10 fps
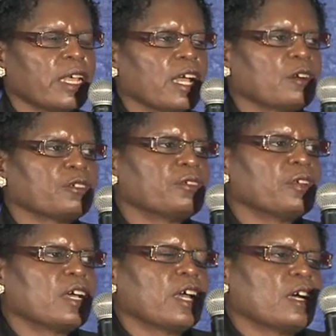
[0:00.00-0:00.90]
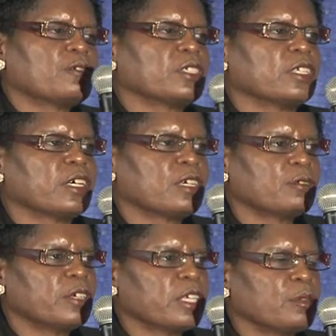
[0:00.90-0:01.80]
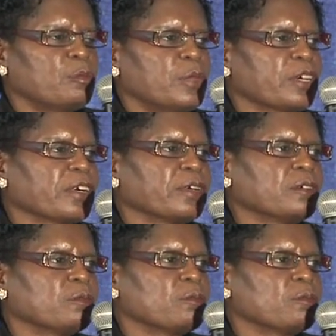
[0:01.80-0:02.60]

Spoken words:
I was really bitter